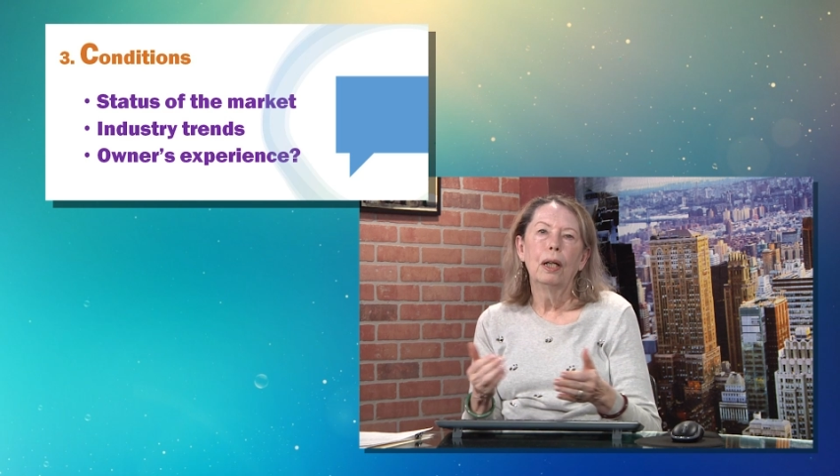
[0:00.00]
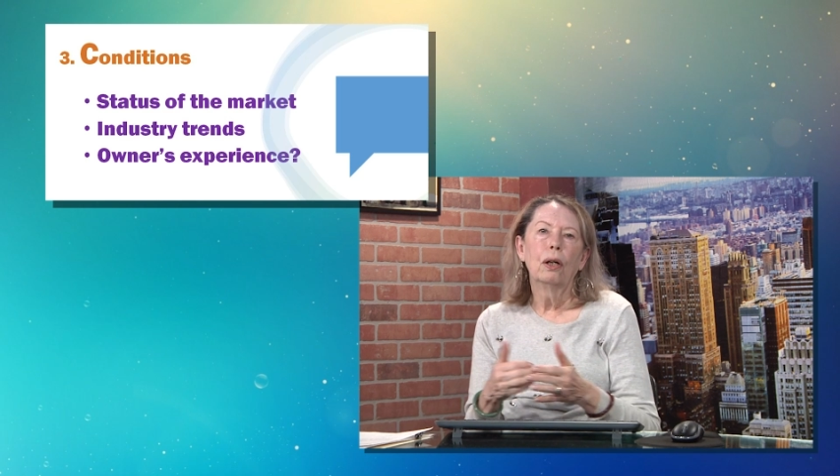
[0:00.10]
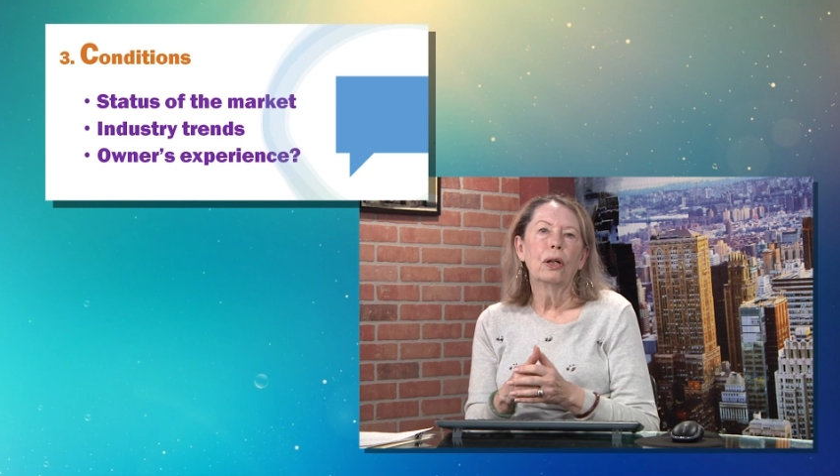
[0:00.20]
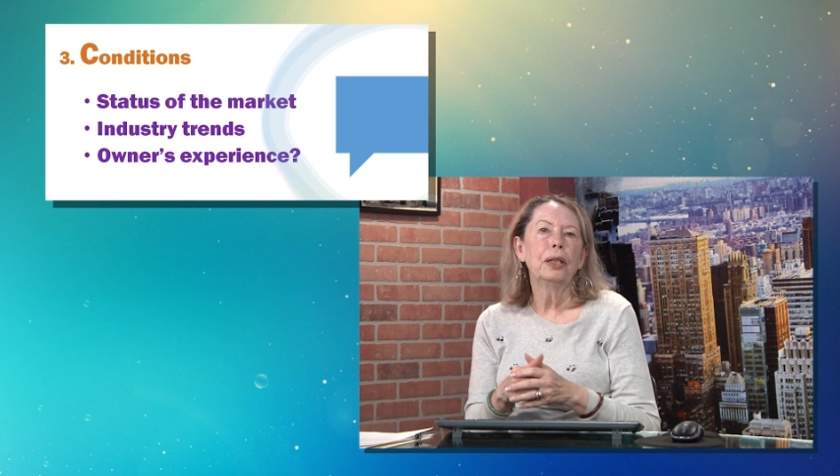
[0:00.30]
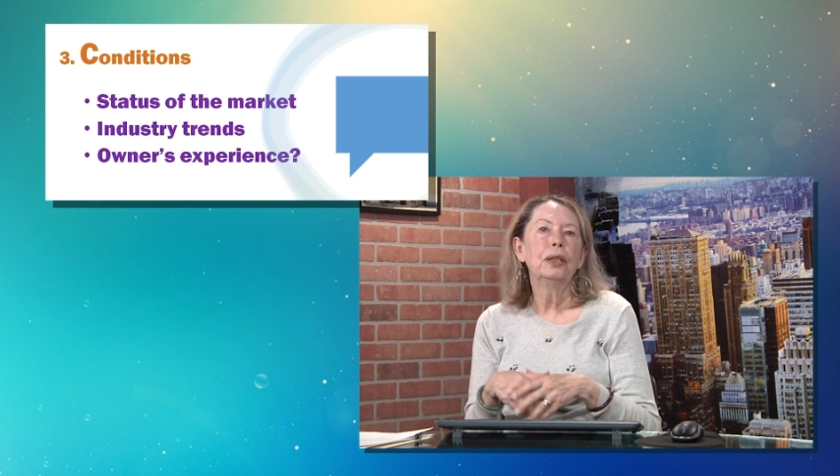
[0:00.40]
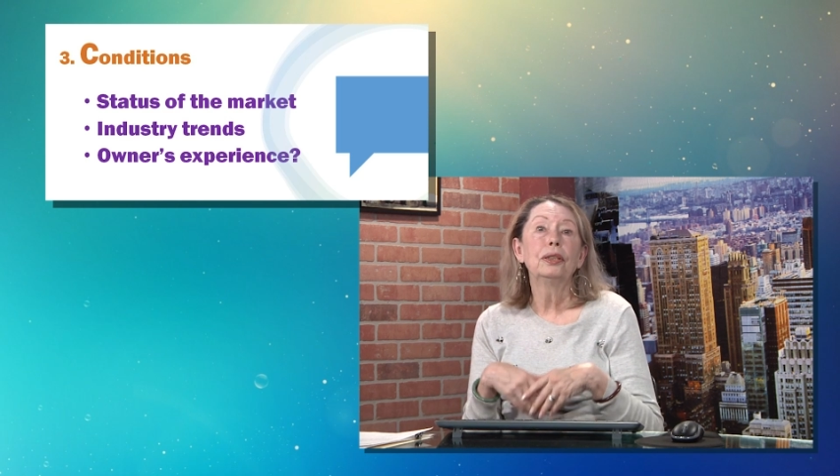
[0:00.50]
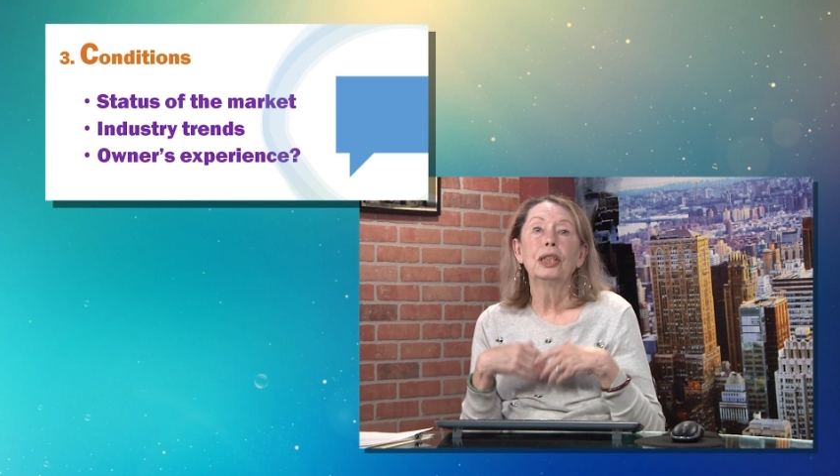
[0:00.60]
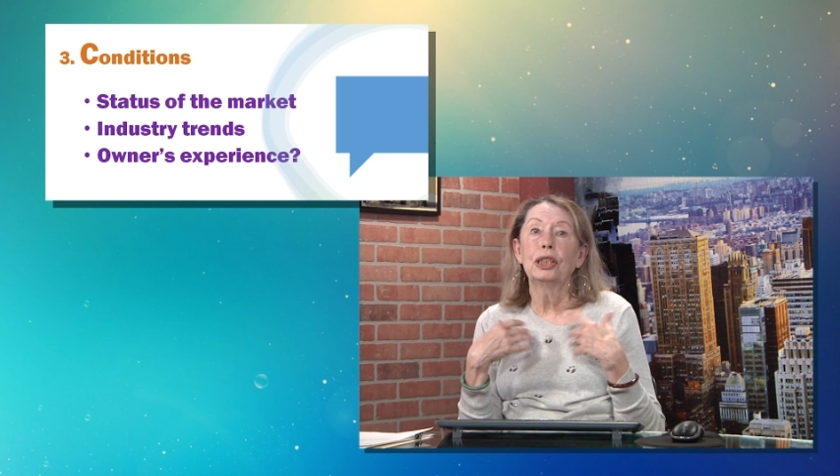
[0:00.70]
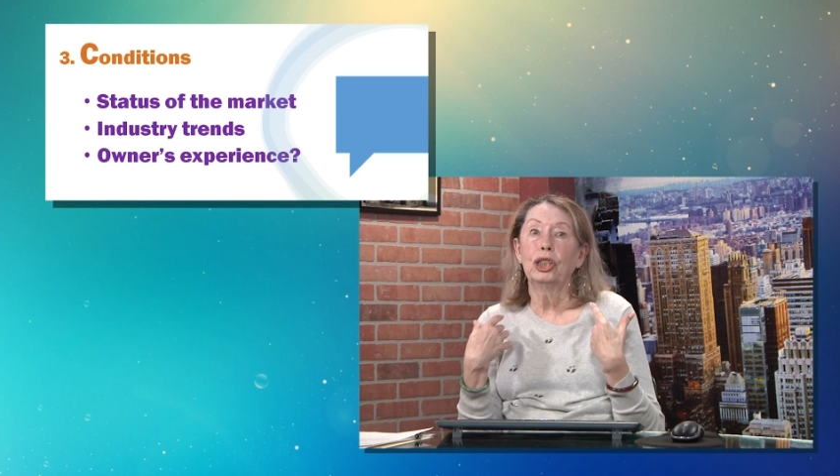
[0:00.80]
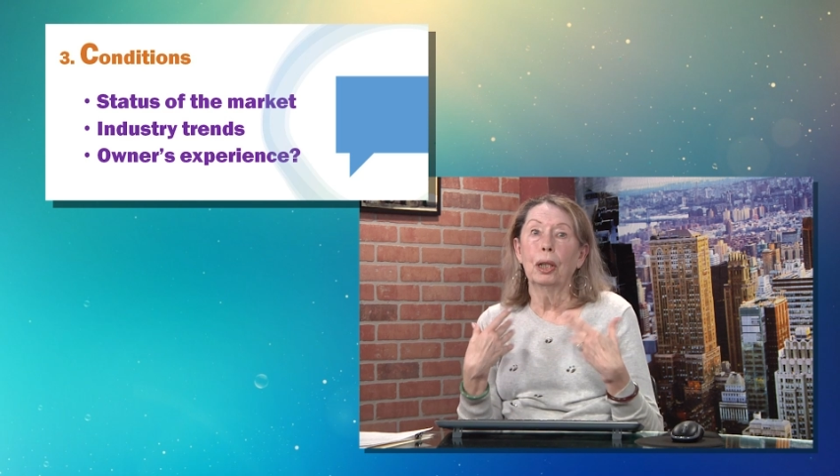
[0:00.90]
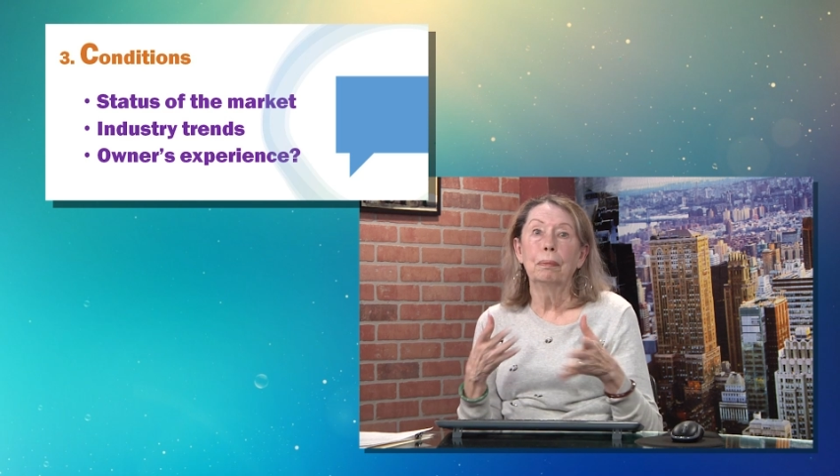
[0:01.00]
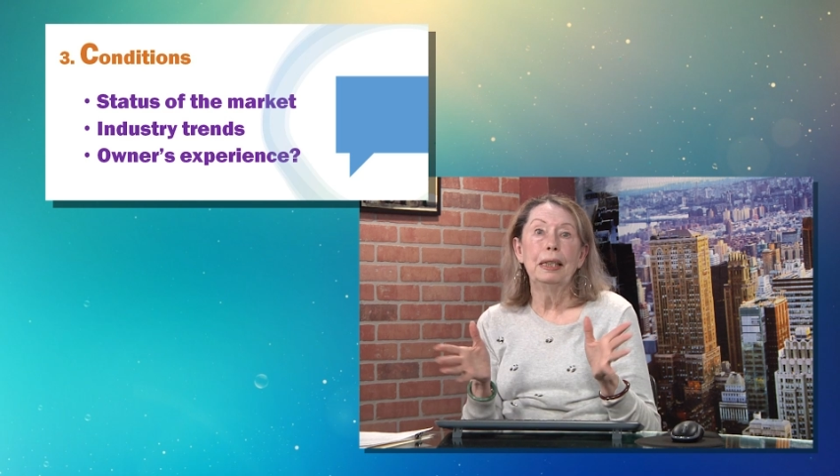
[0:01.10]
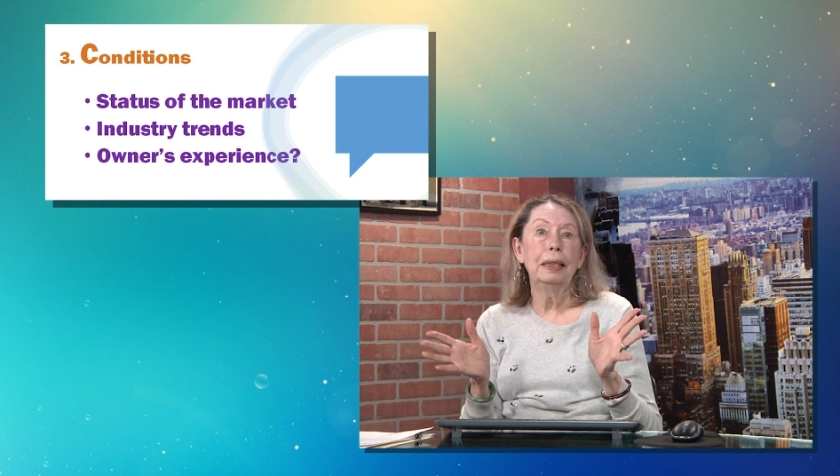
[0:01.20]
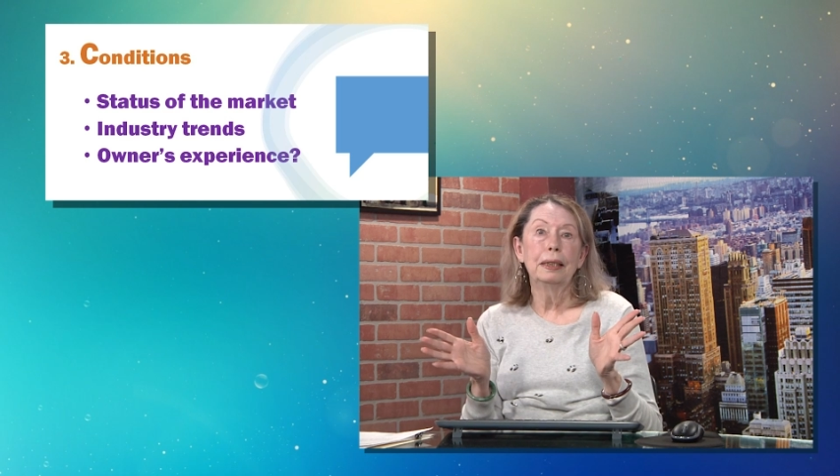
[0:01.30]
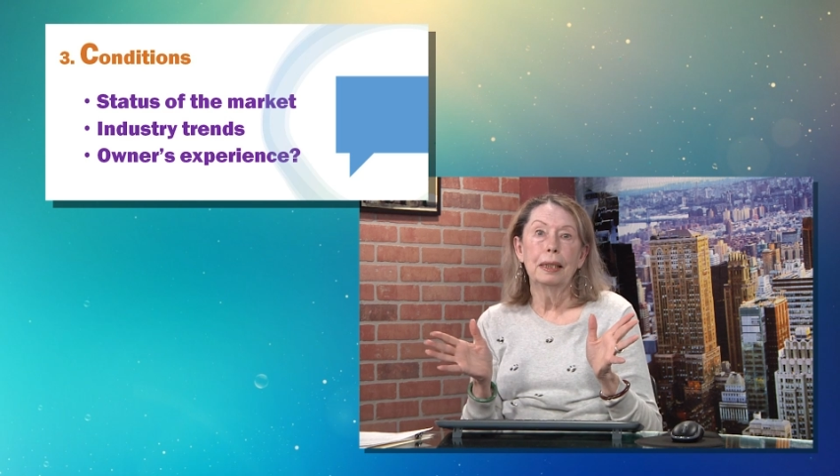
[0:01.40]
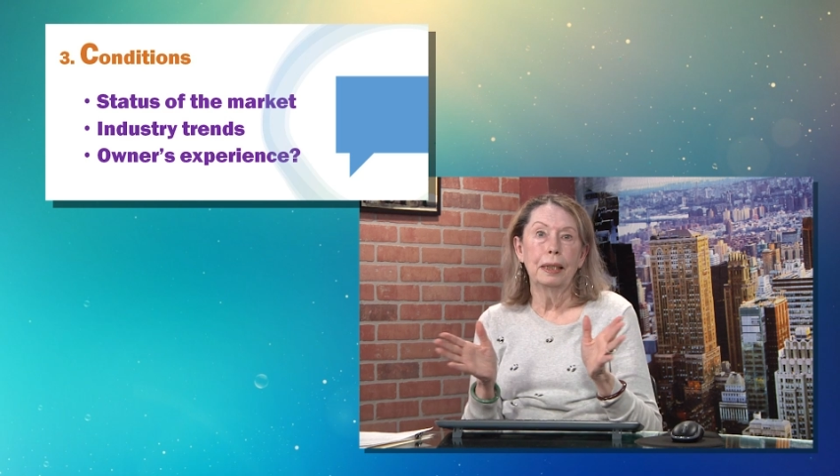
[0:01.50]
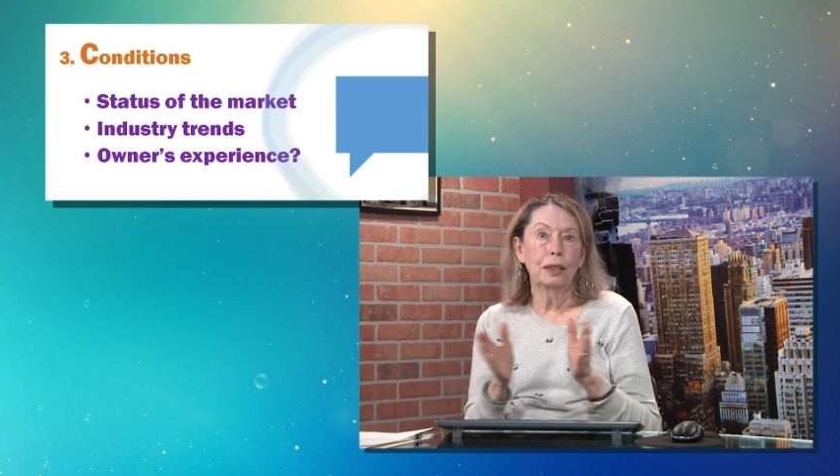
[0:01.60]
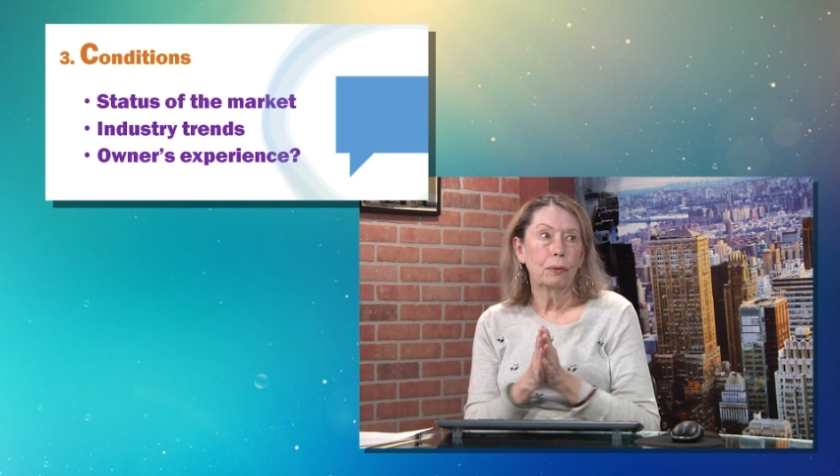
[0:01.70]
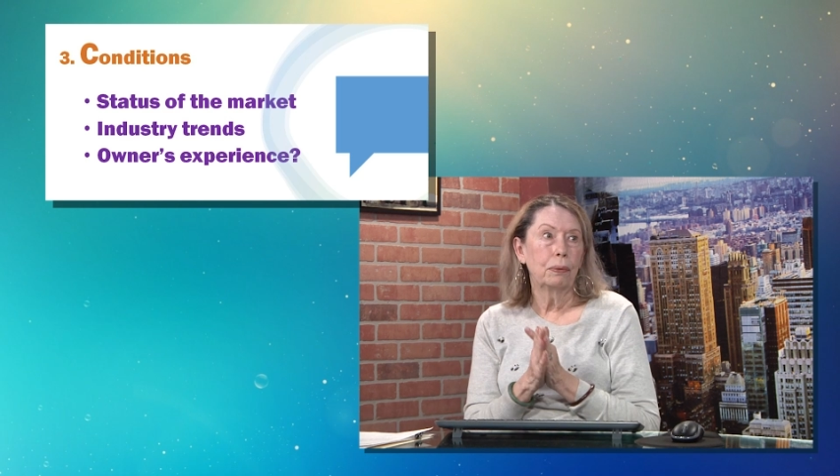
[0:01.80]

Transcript: Or are you just jumping into this